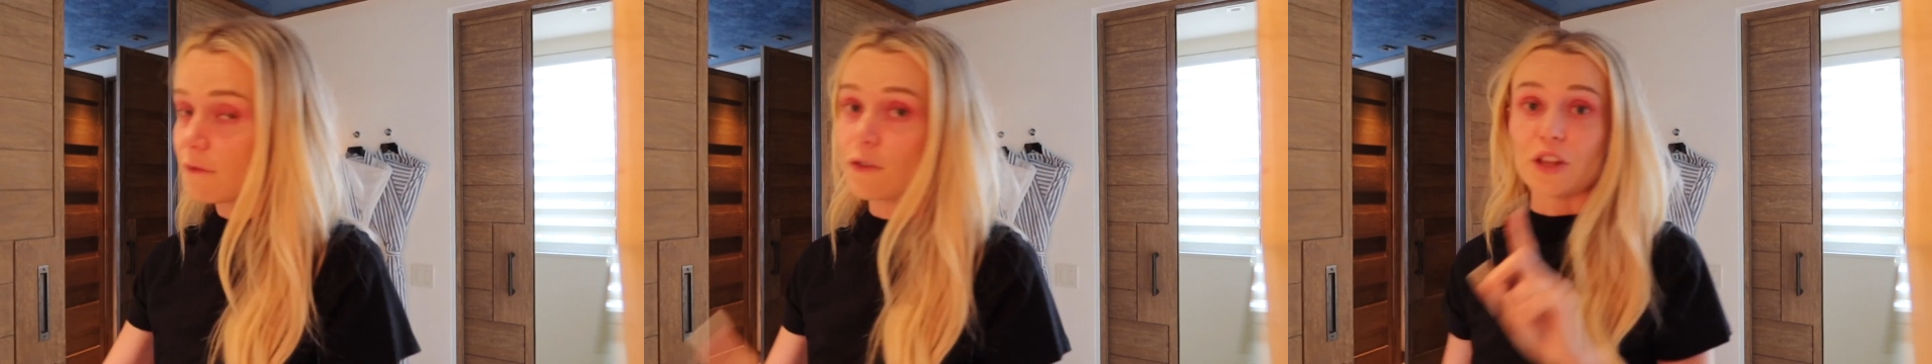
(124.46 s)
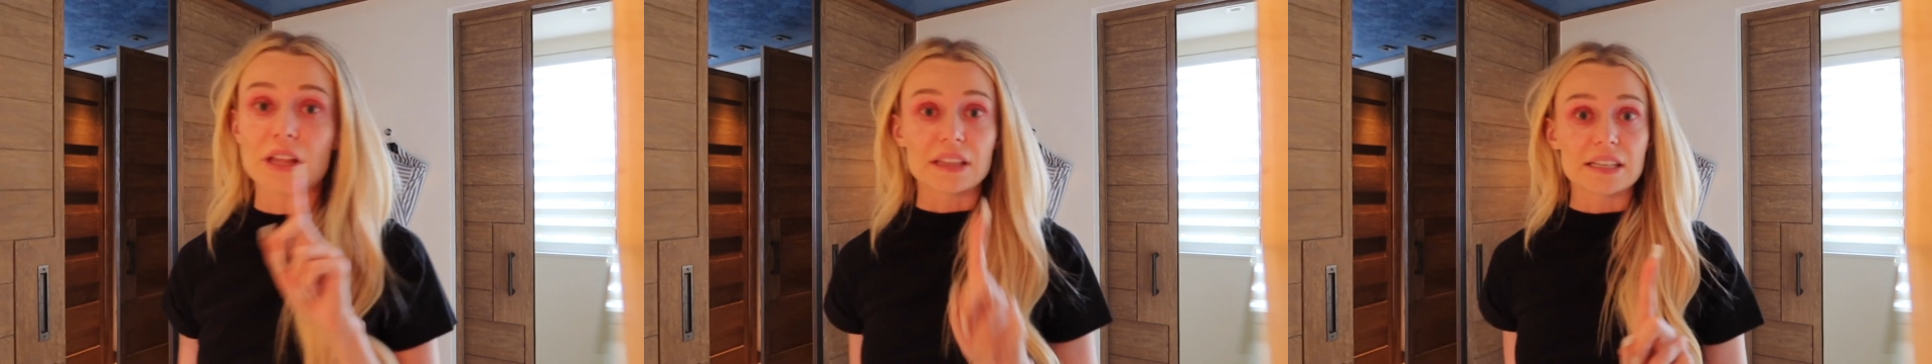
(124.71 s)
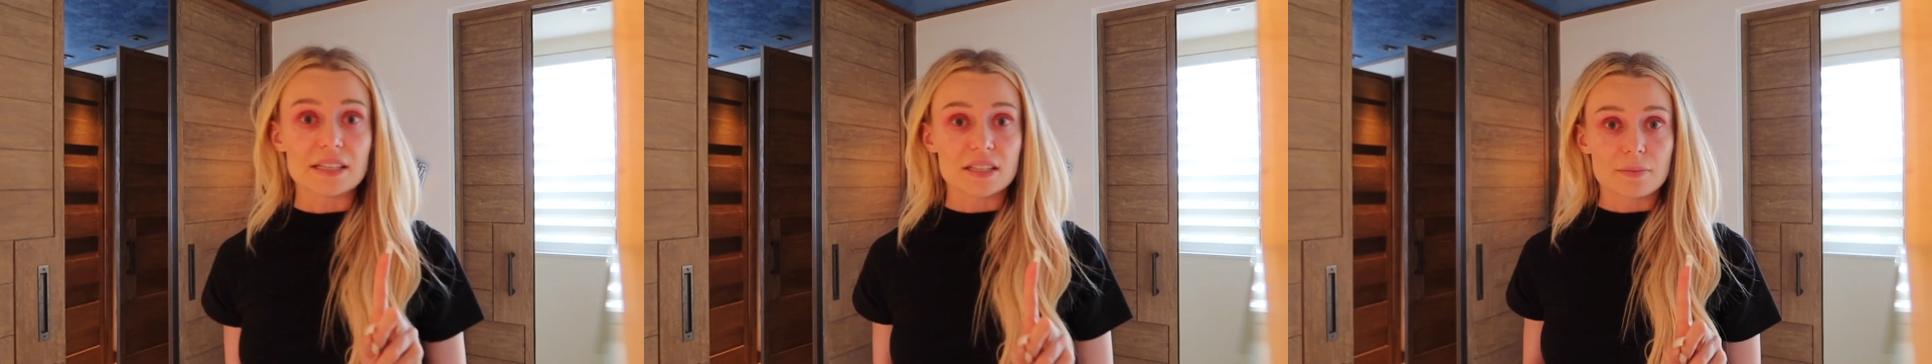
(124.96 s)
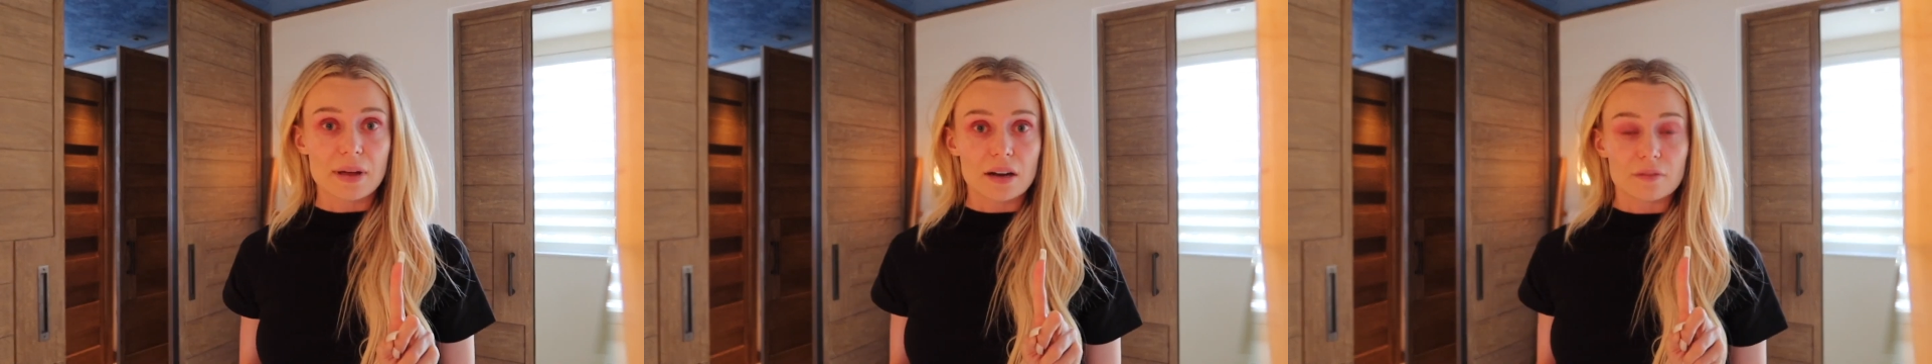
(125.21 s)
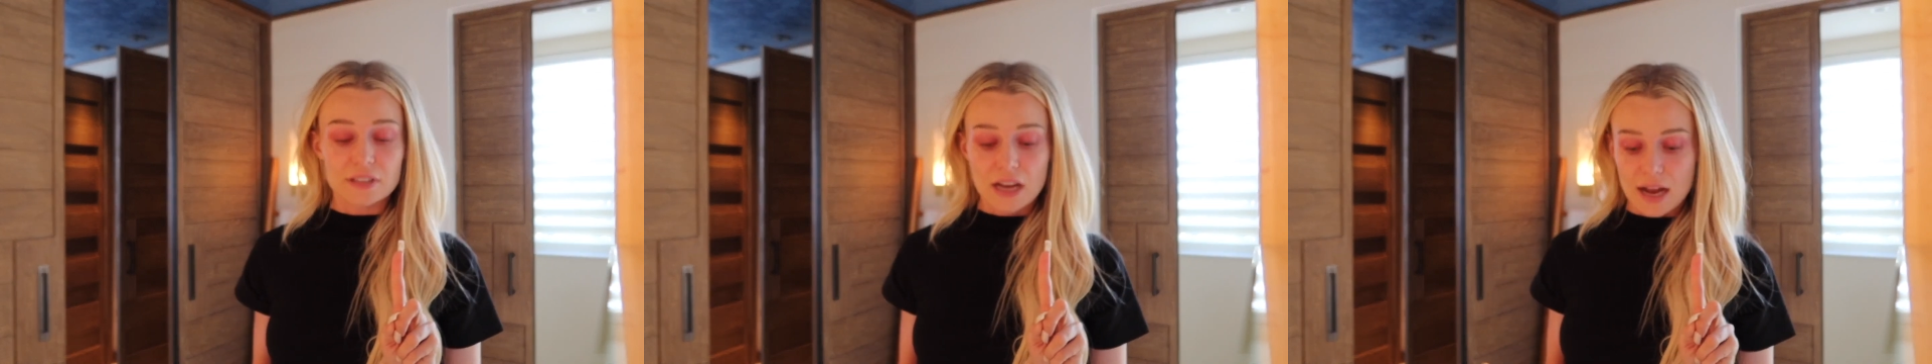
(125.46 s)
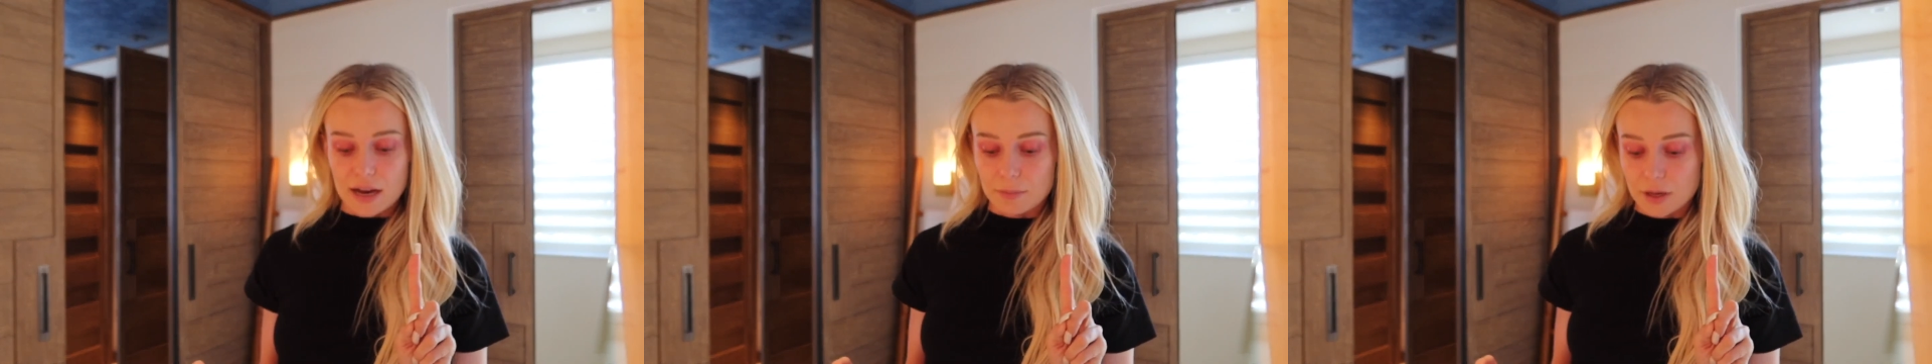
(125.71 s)
for the least amount of
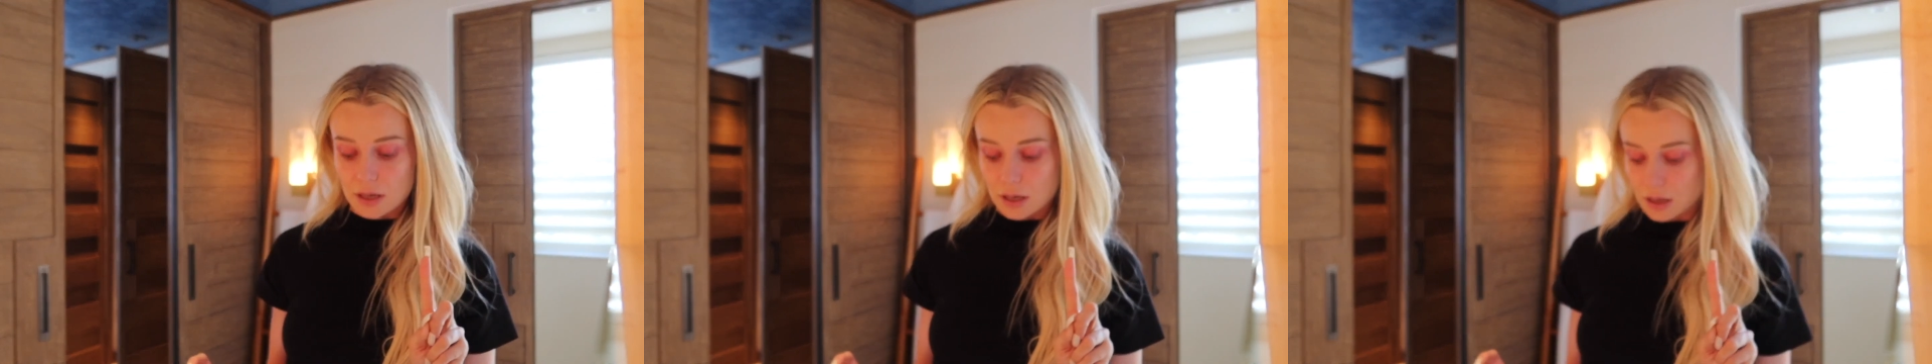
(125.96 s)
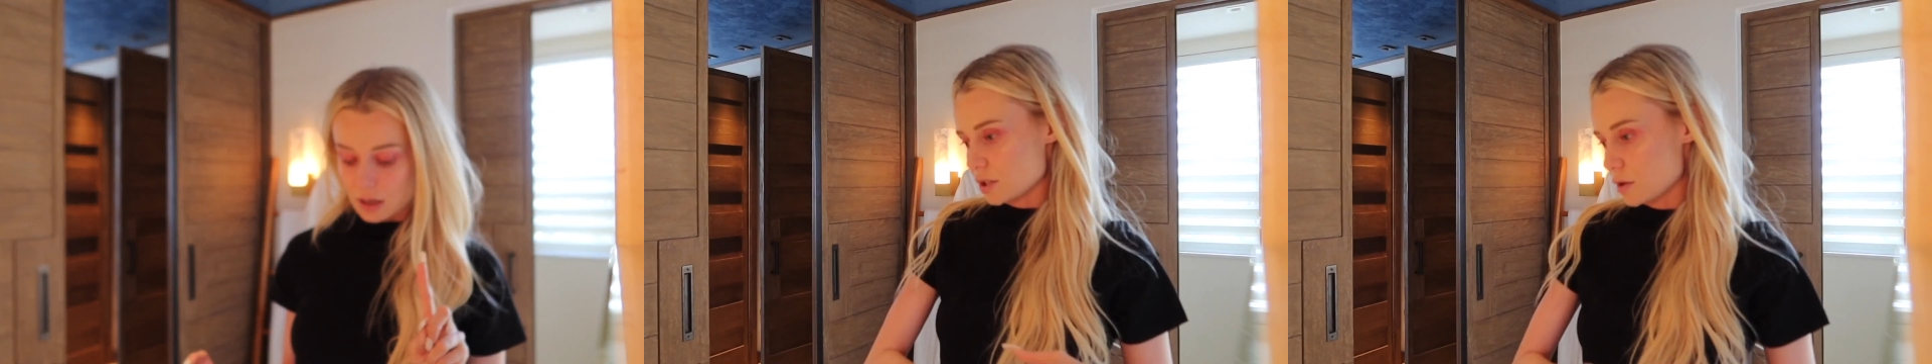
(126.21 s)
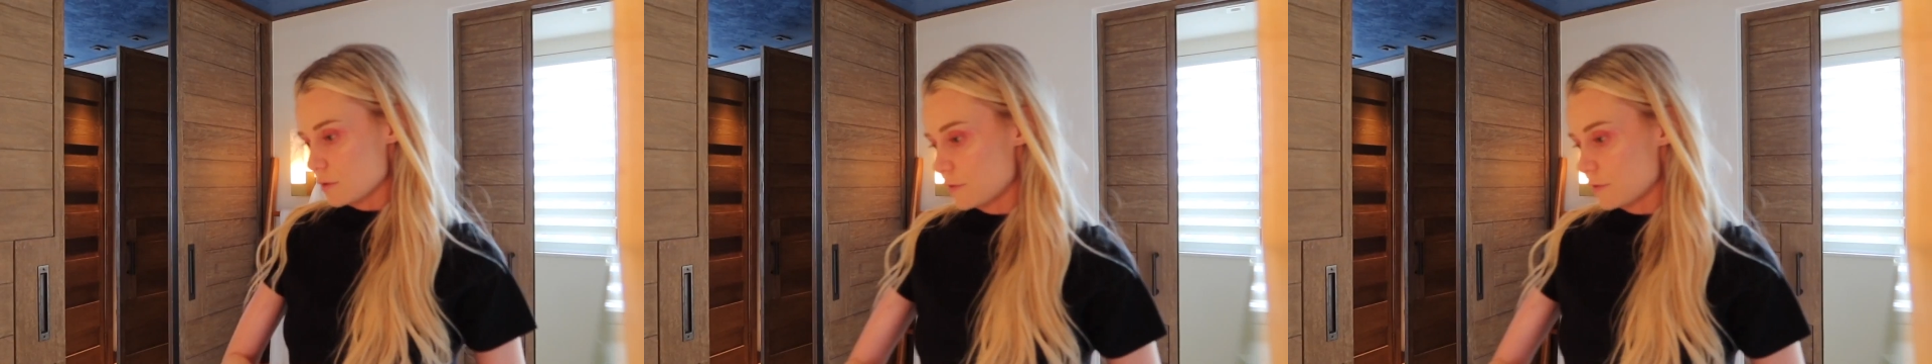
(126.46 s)
time. So